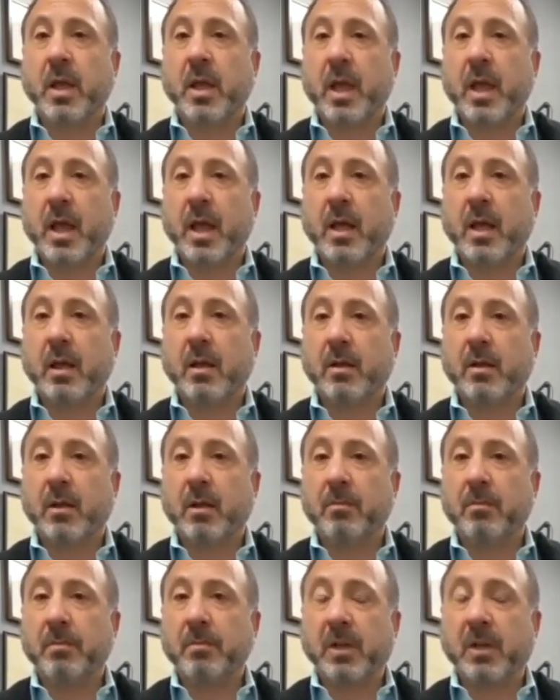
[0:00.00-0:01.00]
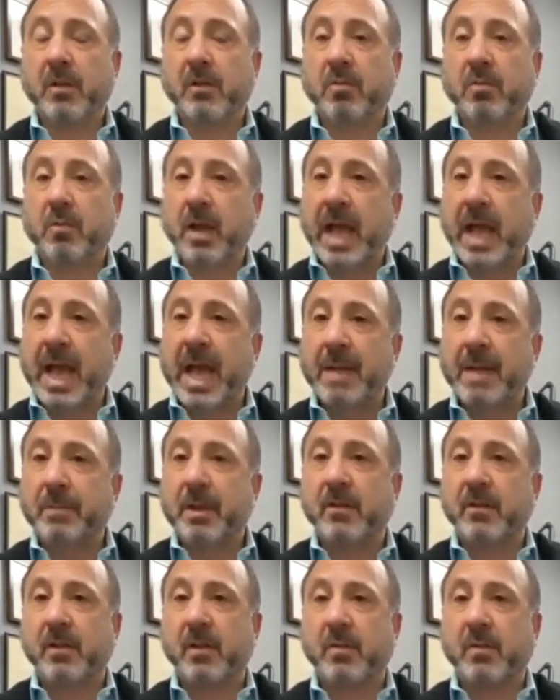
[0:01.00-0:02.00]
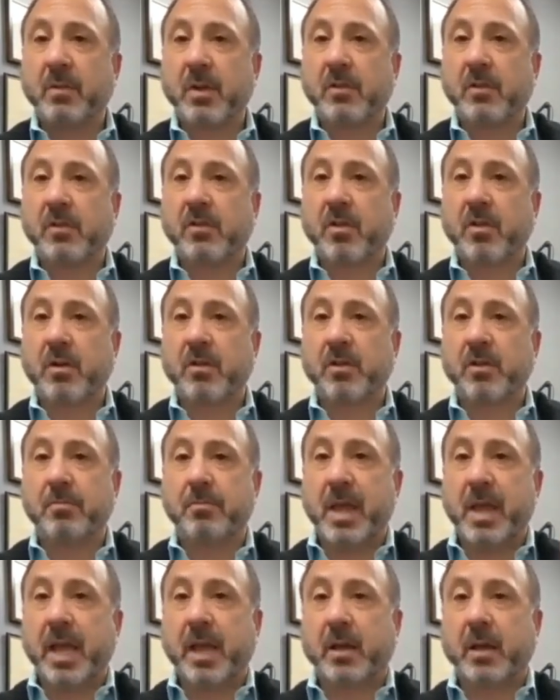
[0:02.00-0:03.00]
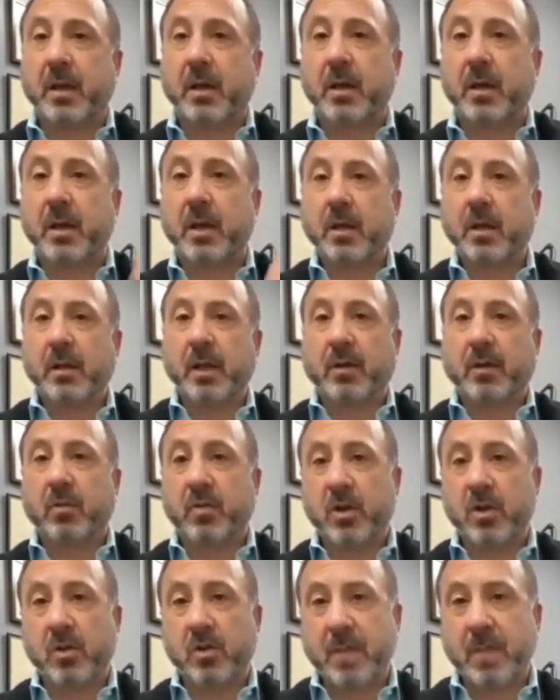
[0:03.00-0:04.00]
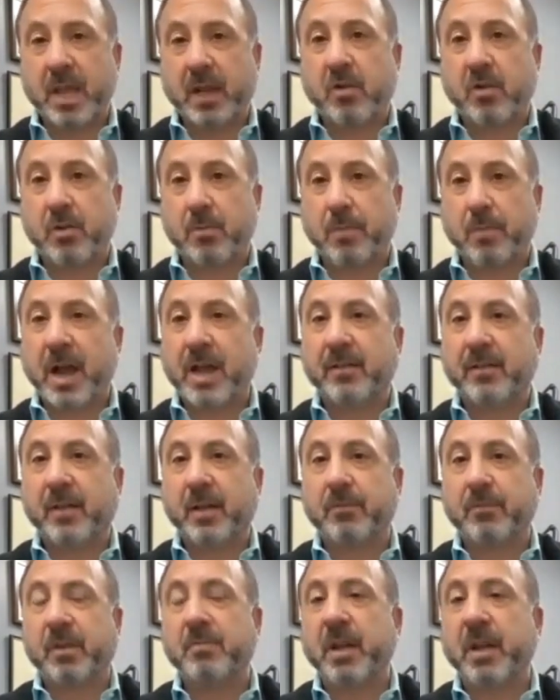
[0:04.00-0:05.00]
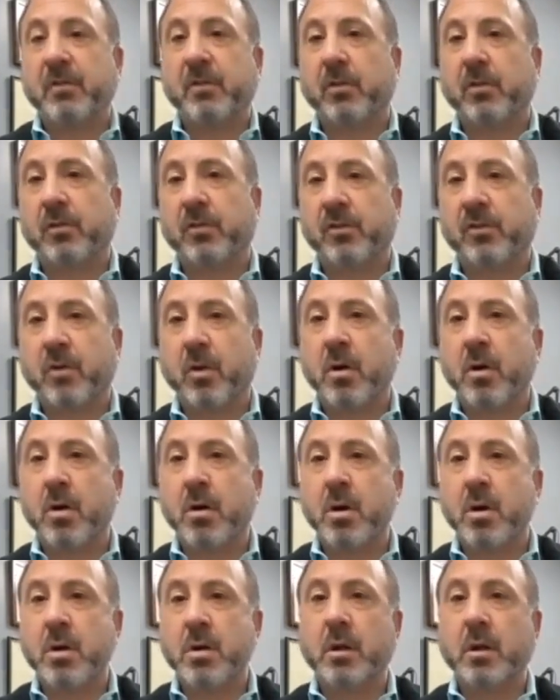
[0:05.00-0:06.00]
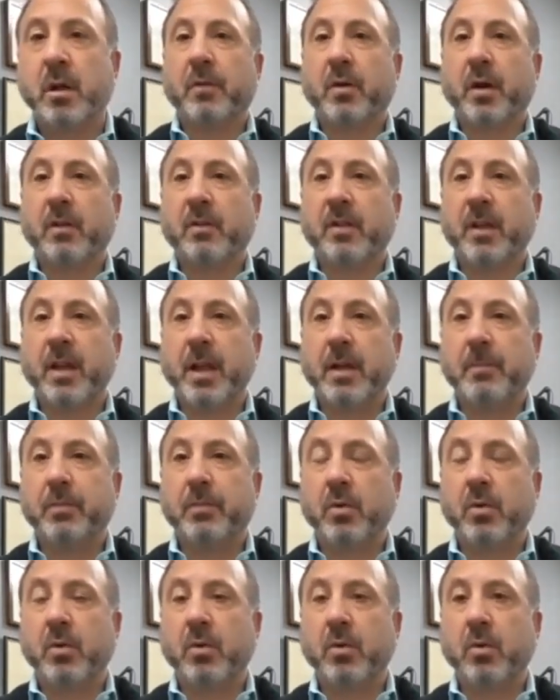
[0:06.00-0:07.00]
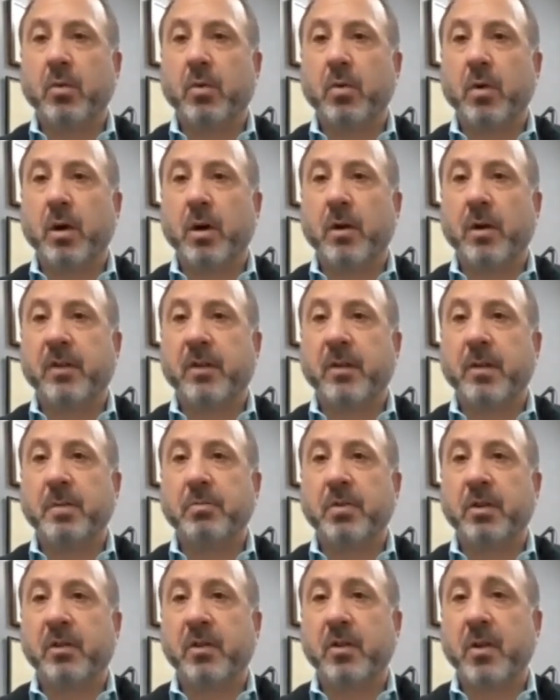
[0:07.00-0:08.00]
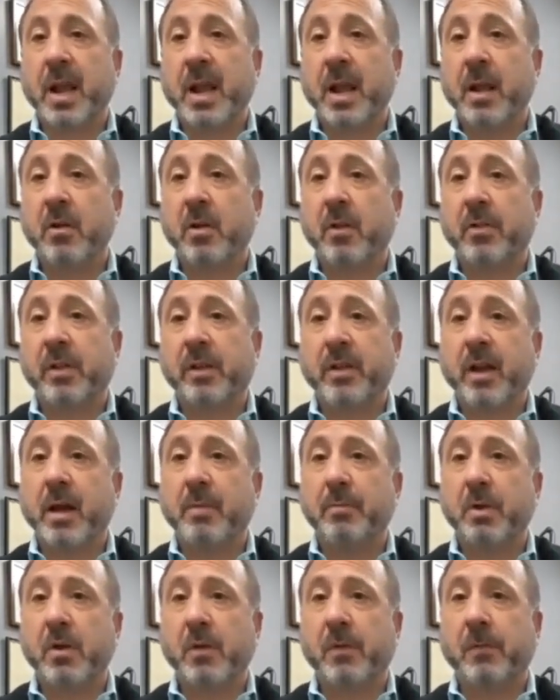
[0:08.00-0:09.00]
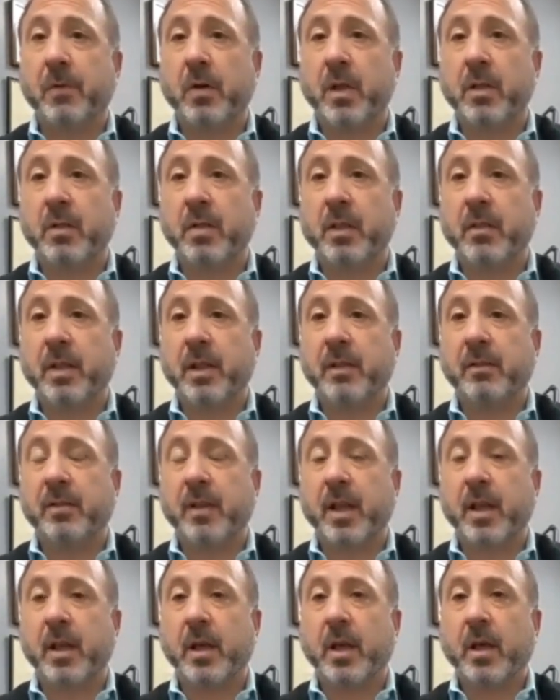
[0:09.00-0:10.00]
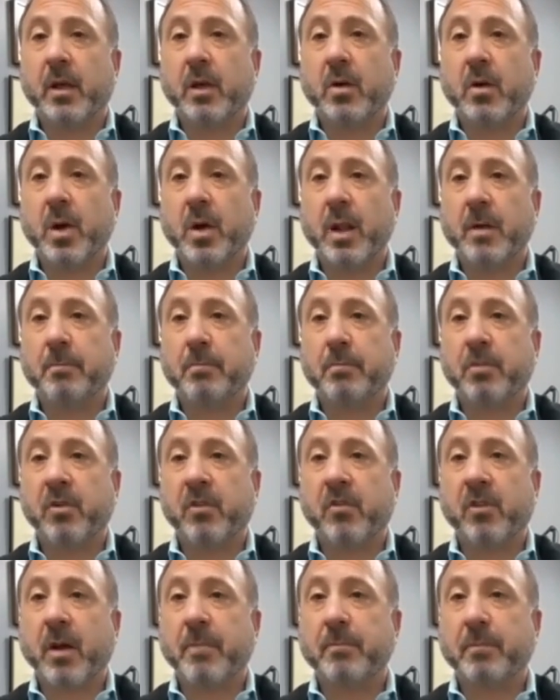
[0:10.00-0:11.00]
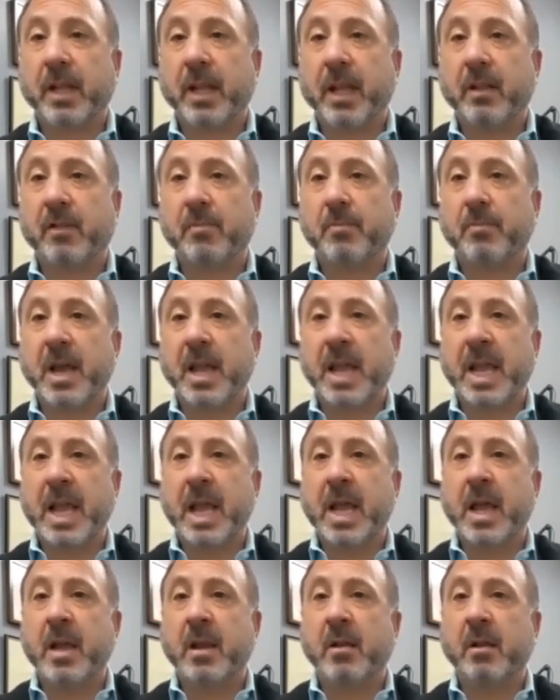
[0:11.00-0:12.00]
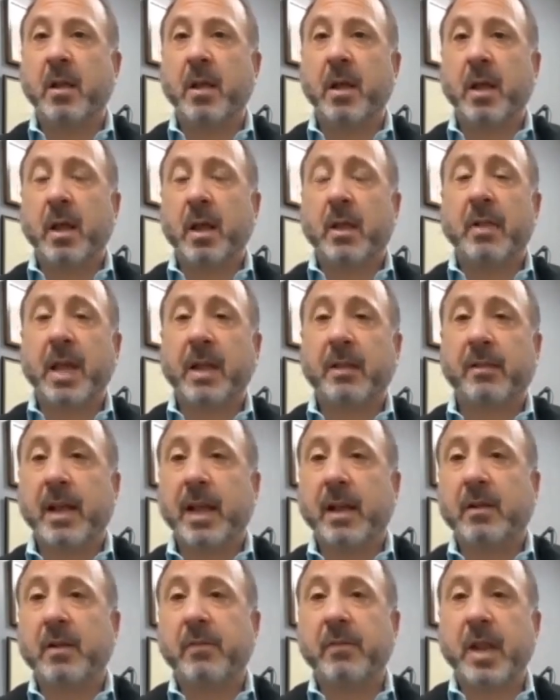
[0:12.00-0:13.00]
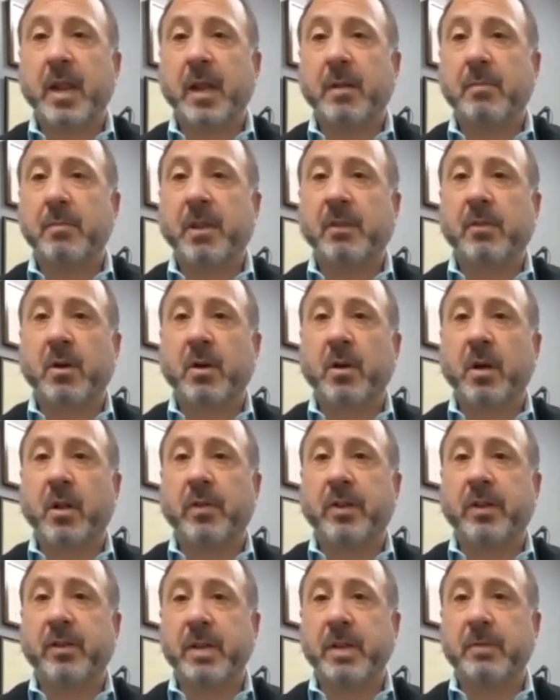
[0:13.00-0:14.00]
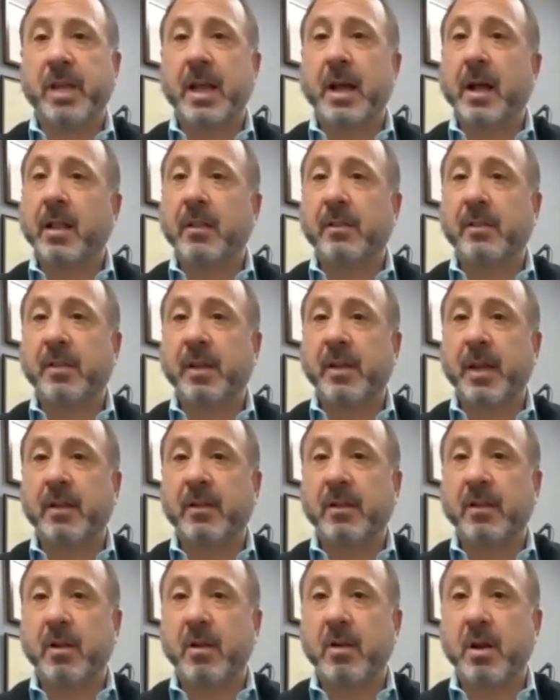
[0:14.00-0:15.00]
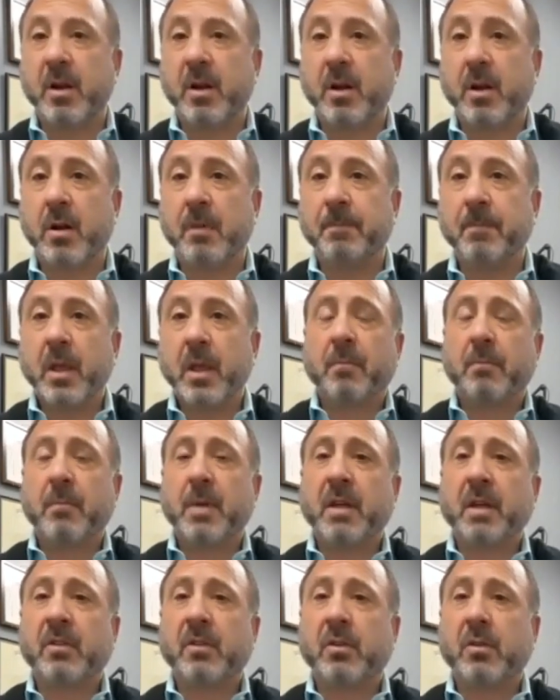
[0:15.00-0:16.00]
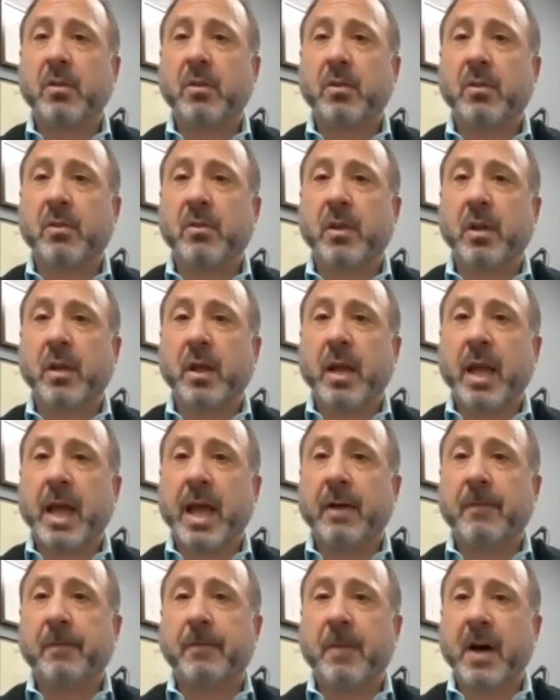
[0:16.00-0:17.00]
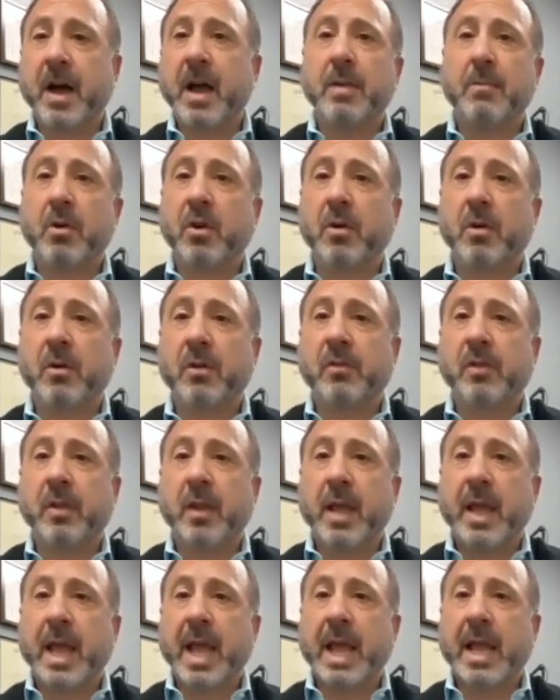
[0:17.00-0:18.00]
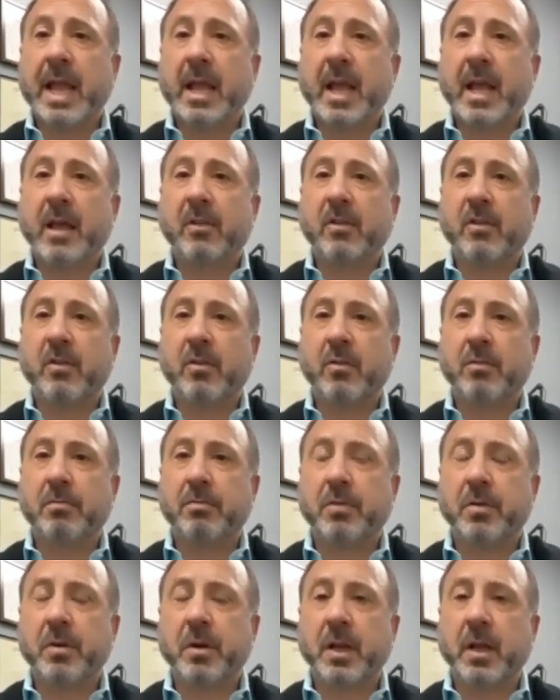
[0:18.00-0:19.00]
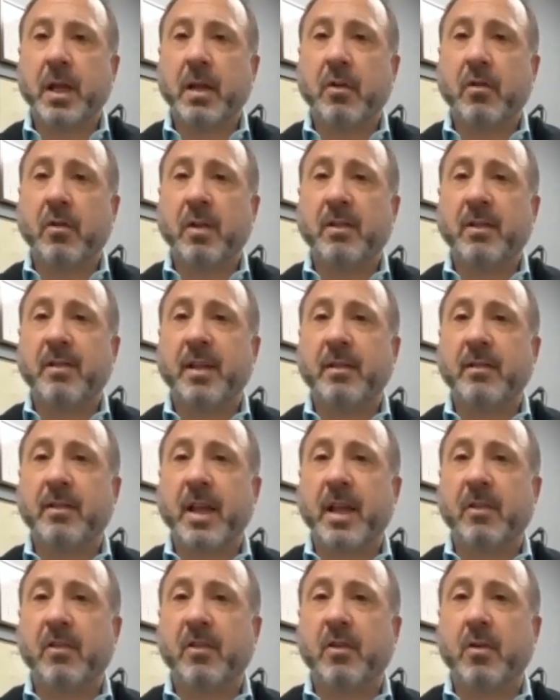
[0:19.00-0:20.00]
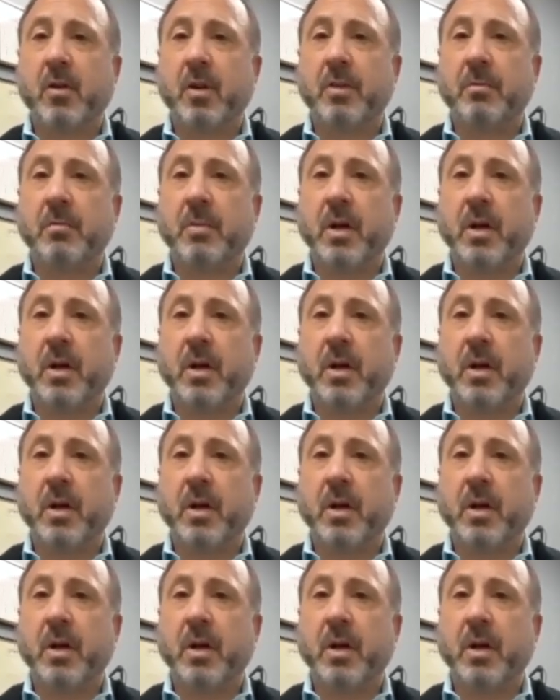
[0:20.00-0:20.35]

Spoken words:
And because what happens is when you start to make like when you make your biceps muscle strong, for example, or if somebody puts their hand on the top of your foot and then they say, go ahead and push up against my hand, and that's activating a muscle called the tibialis anterior. Muscles have fibers, and as you put increasing tension on the